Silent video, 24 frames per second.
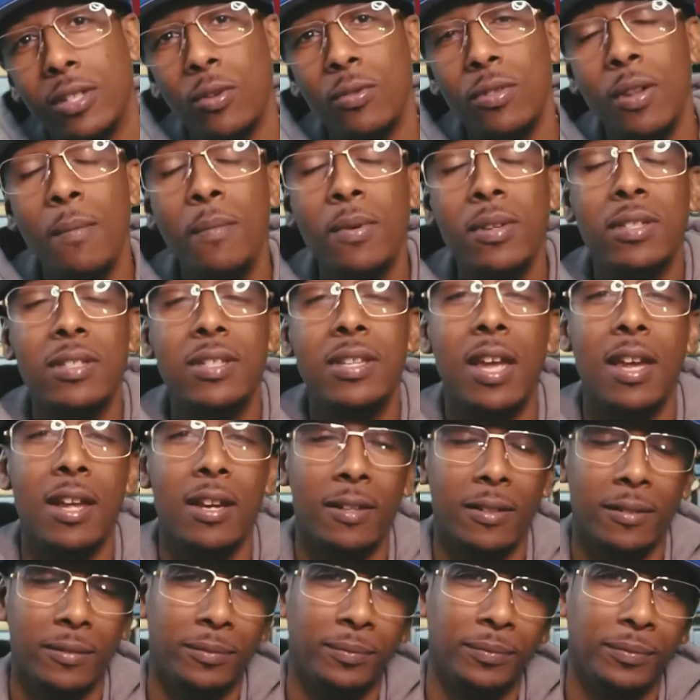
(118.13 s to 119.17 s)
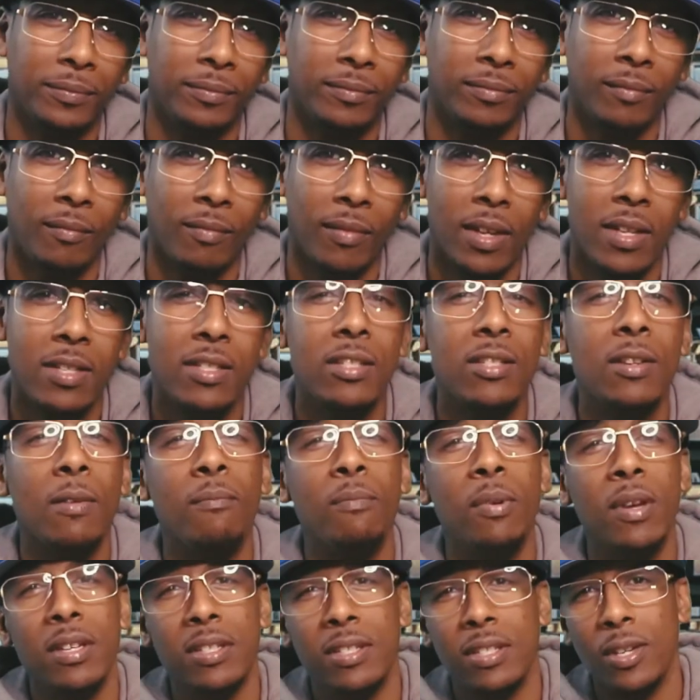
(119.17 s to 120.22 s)
number 10, this is a
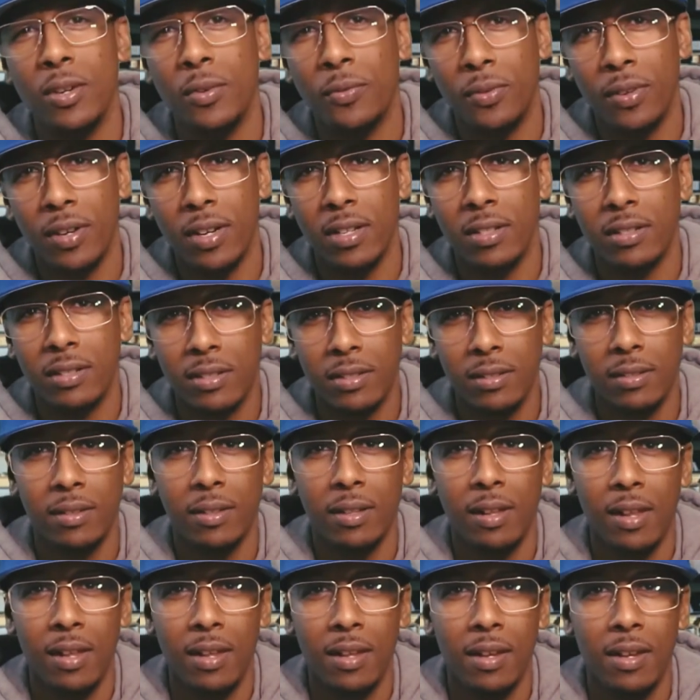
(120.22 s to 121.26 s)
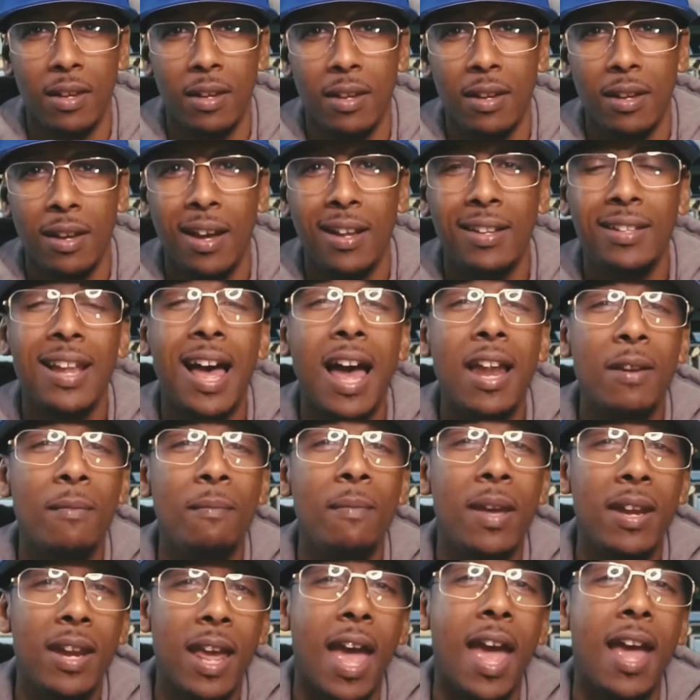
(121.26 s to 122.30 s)
big deal for us. A lot of
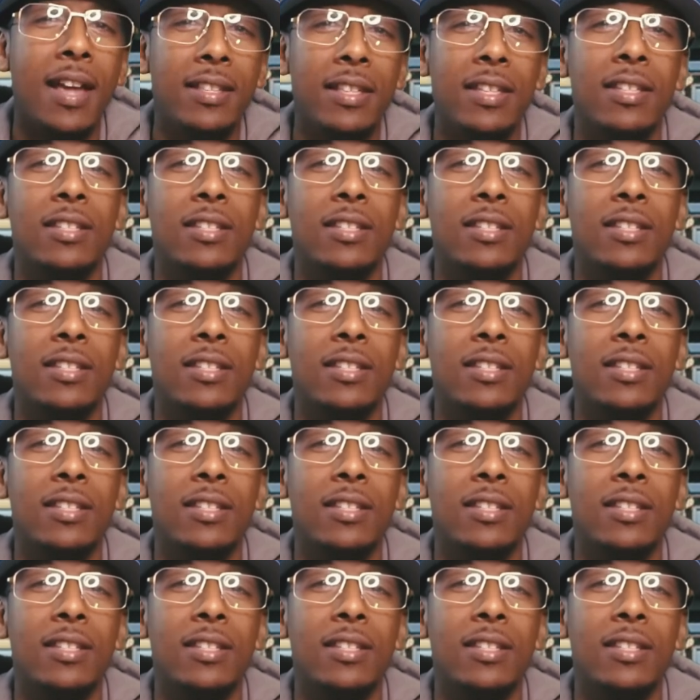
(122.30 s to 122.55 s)
men had this